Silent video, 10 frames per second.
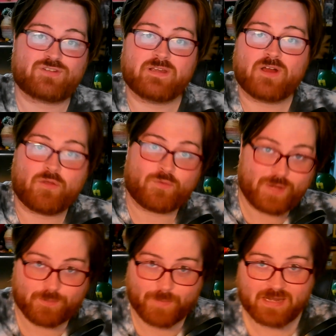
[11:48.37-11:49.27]
all the way
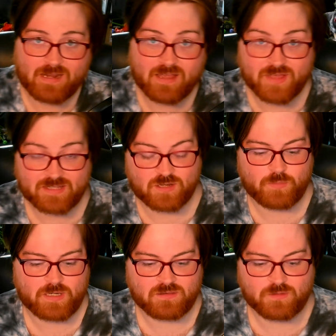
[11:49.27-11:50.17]
to Mania. That's going to
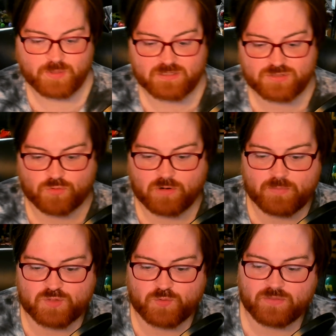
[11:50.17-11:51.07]
be the big story
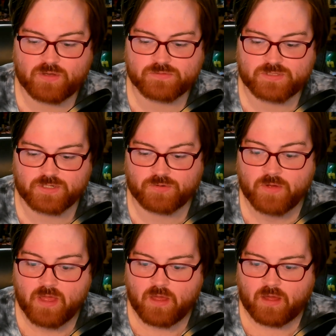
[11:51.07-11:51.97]
between those two.
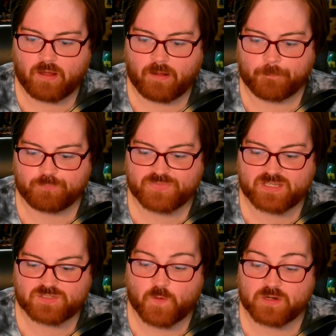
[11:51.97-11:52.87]

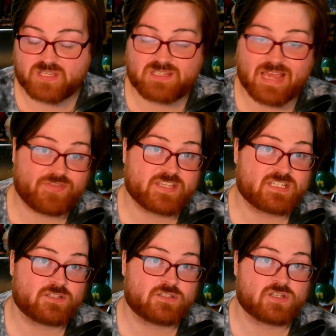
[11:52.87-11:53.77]
As far as Seth is
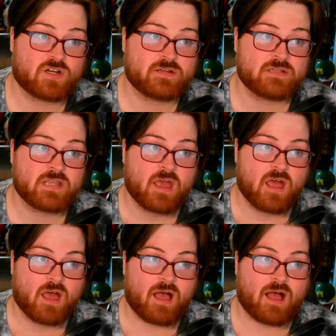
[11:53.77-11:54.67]
concerned,
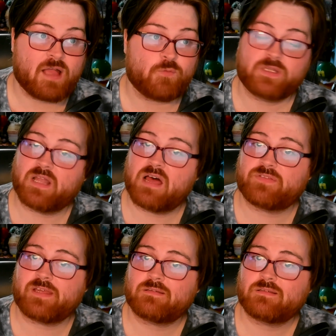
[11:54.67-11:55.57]
I would love
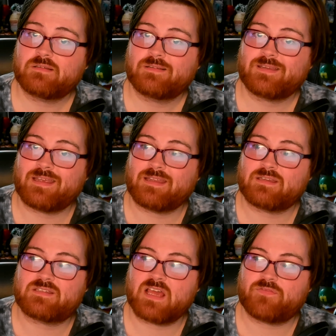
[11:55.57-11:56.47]
it.
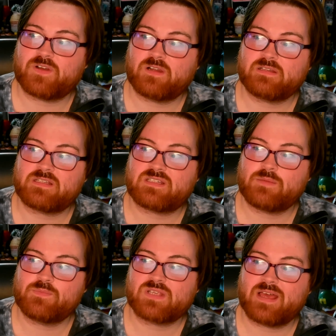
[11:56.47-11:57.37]
It definitely
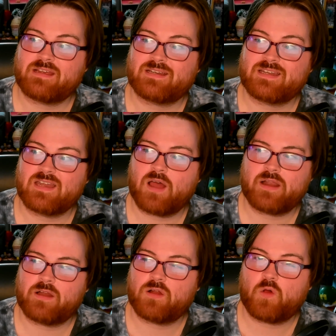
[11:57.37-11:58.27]
seems like
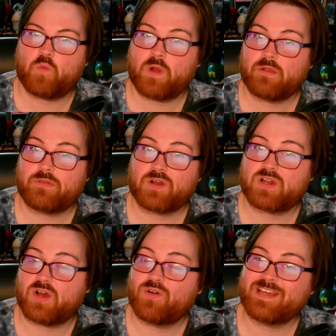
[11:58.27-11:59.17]
not at all where they're
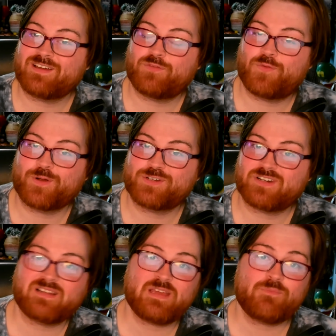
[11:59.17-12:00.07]
going,
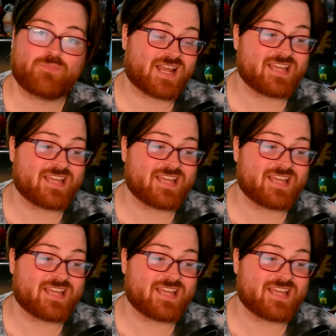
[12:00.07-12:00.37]
unfortunately, but I